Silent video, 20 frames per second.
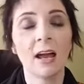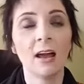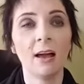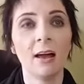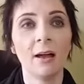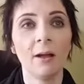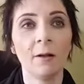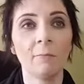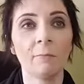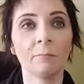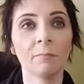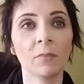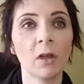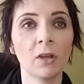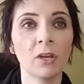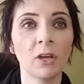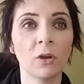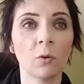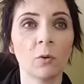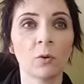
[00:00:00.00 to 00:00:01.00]

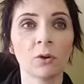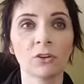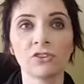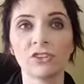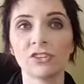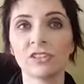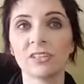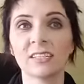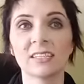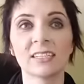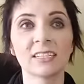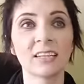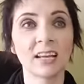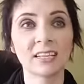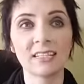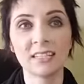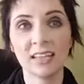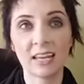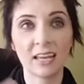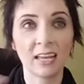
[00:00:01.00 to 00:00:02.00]
or just
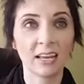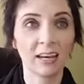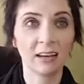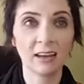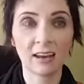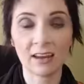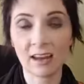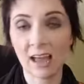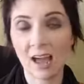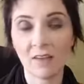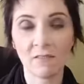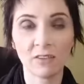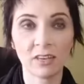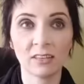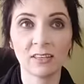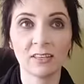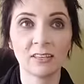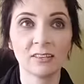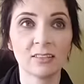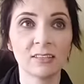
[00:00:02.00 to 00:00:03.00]
discussing and having
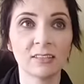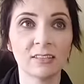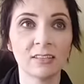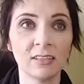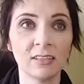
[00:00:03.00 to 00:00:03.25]
these